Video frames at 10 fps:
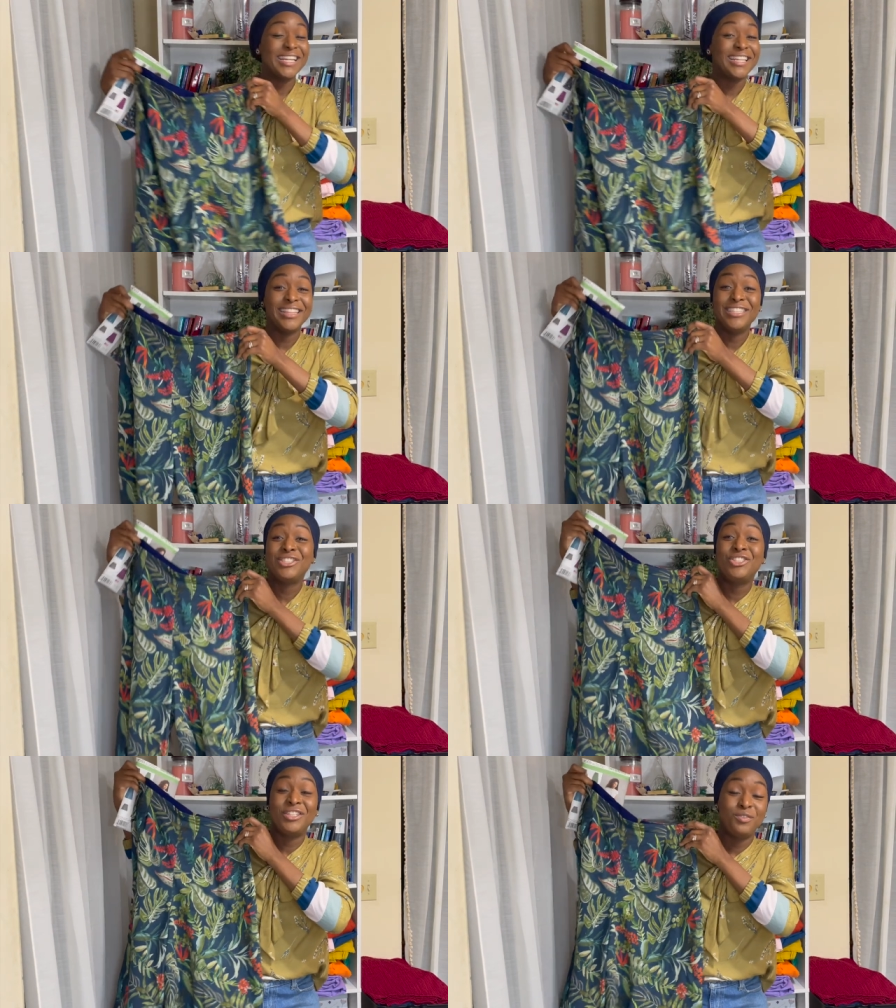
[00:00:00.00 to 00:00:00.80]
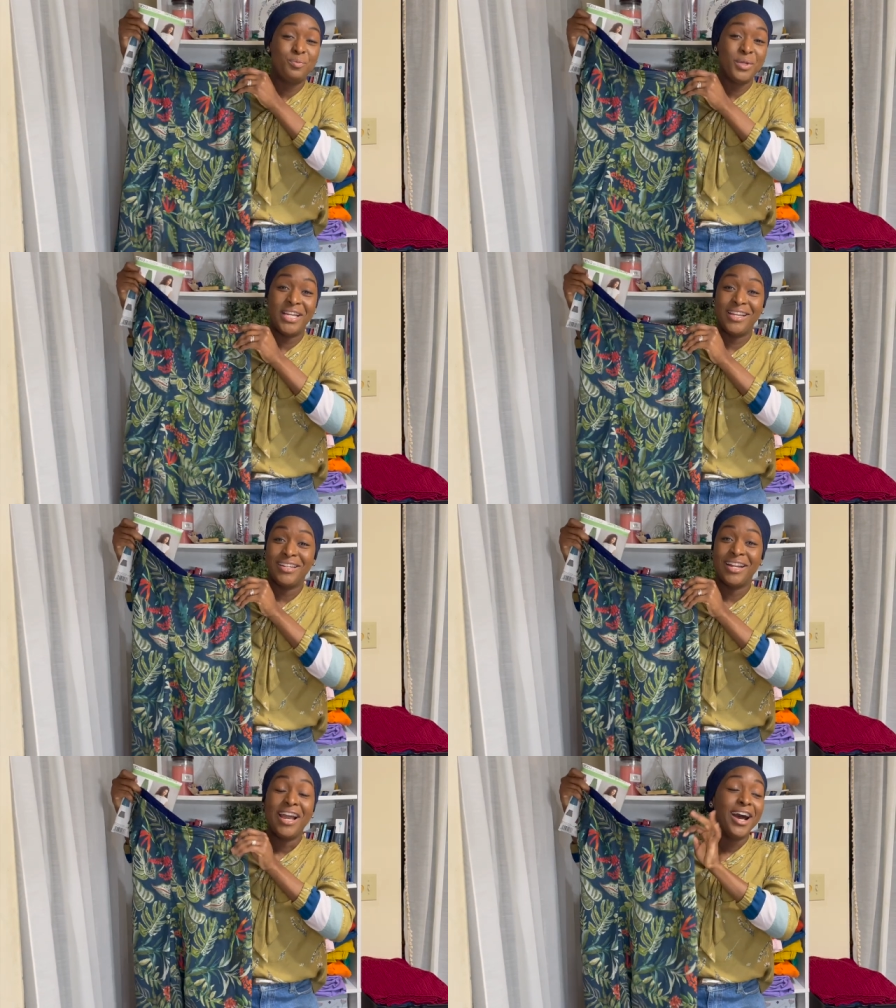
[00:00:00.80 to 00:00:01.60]
Like this should have
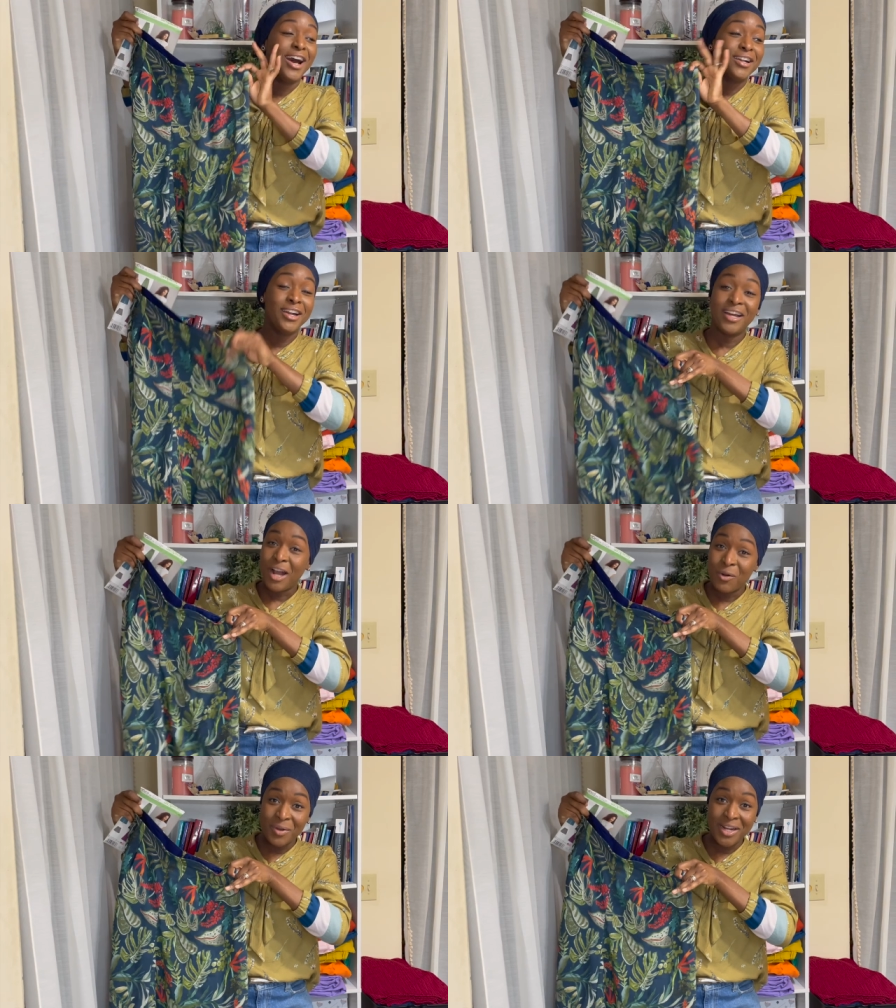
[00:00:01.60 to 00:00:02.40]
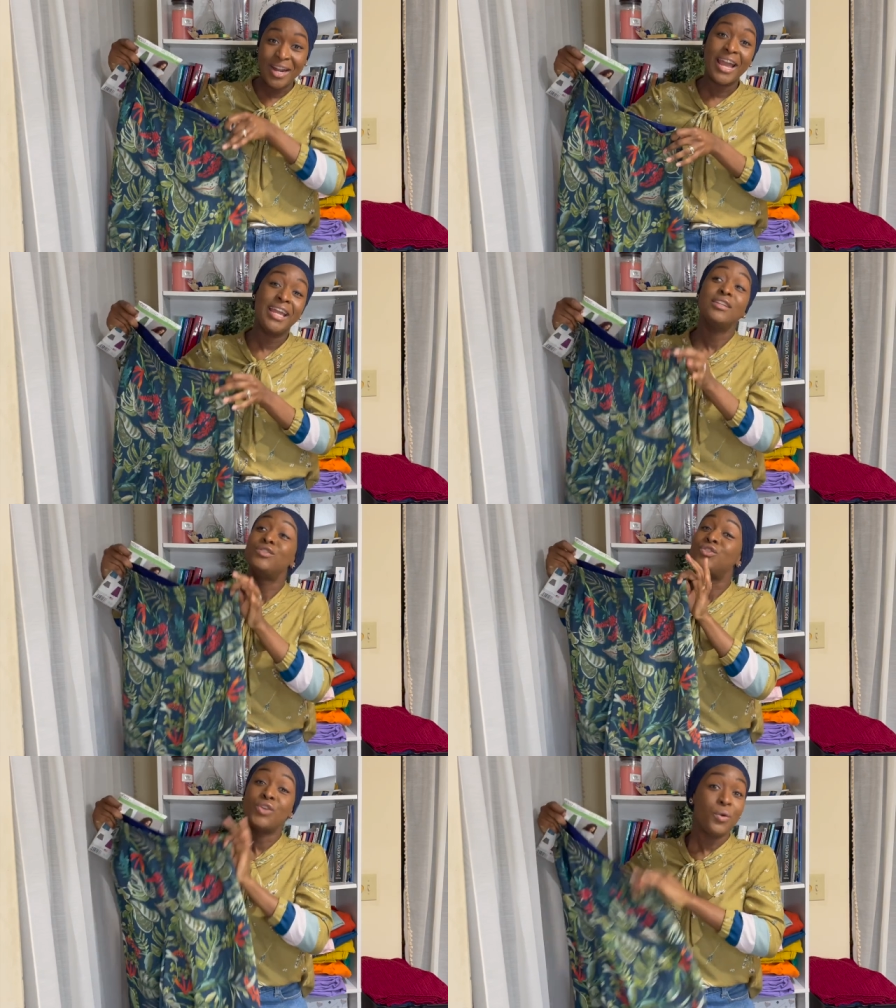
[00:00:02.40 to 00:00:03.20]
been a cutout one night,
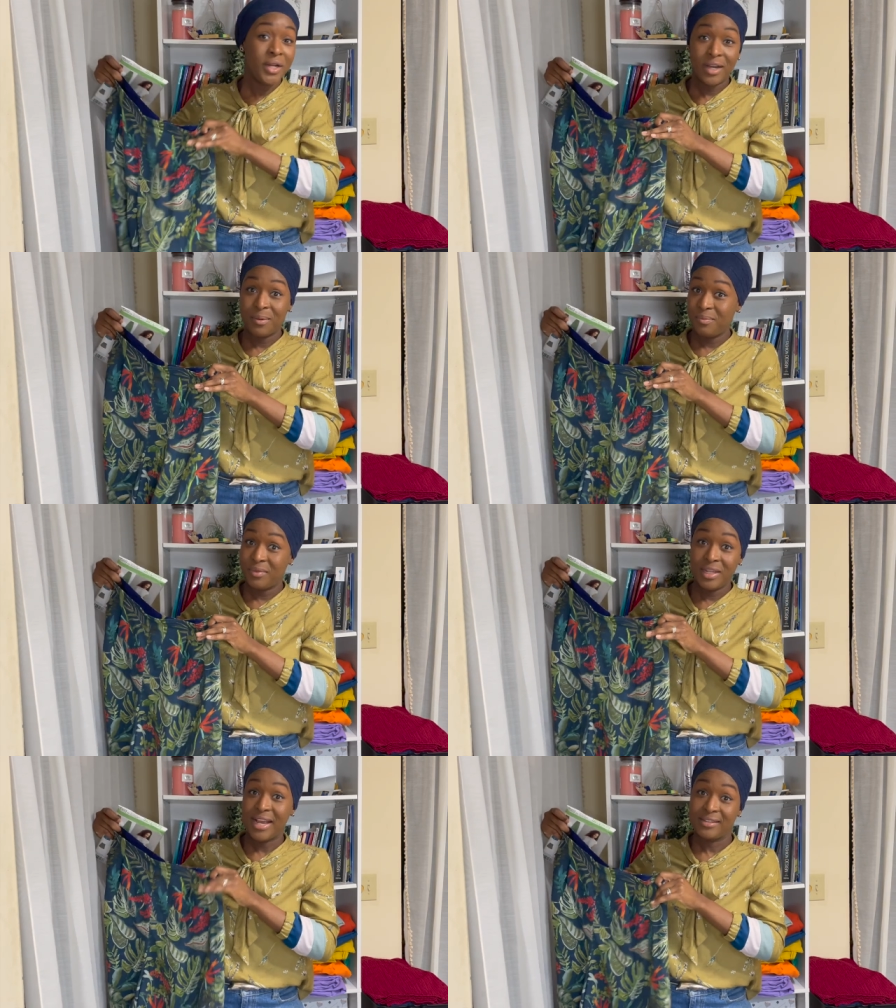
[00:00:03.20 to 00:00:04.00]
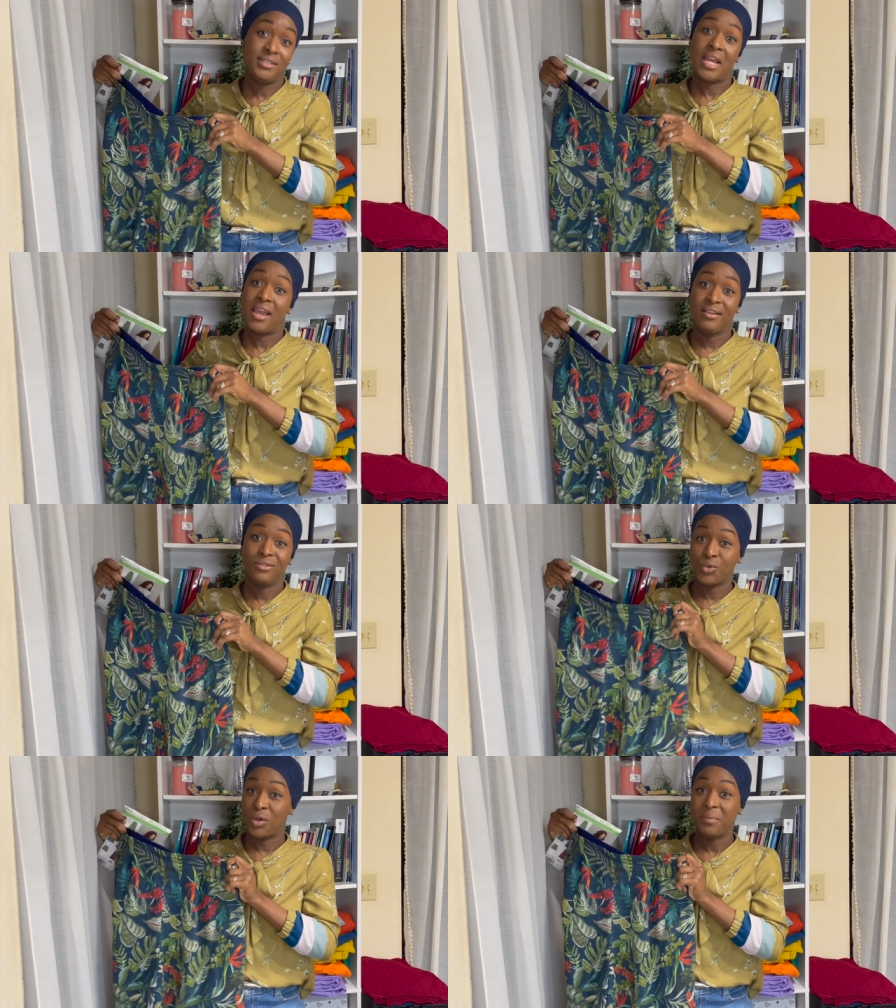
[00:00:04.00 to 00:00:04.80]
sew it up the next day
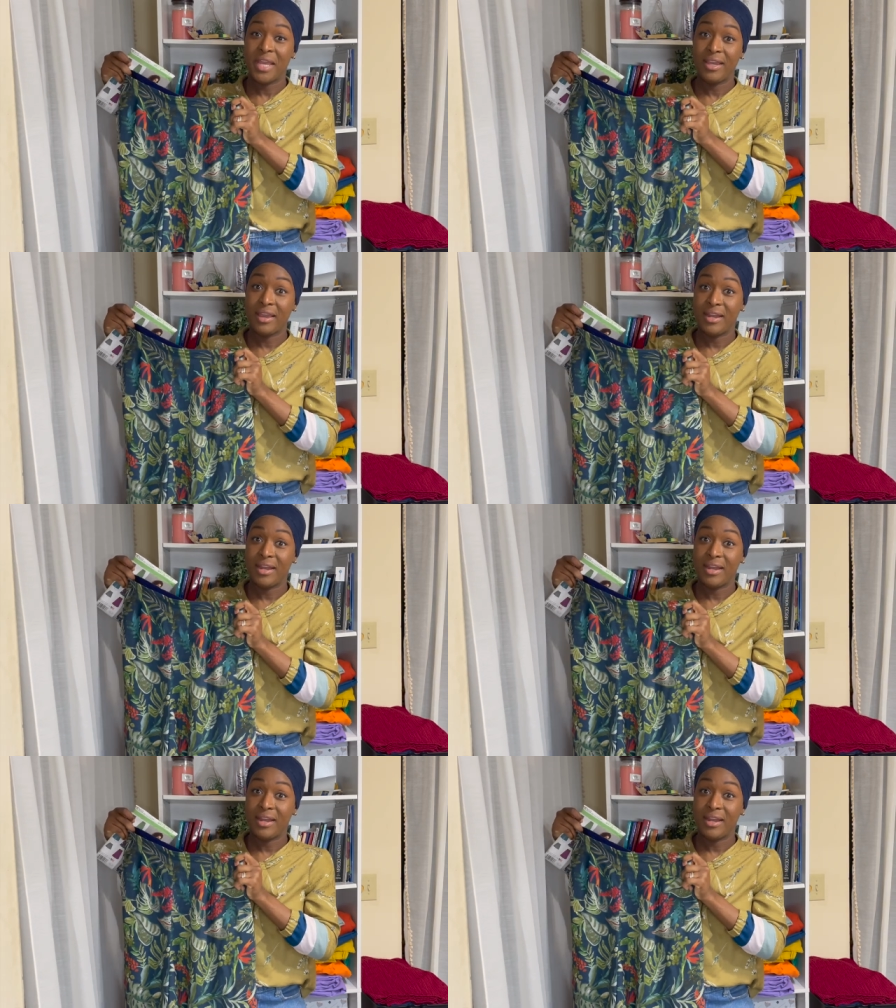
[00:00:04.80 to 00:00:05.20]
sort of make.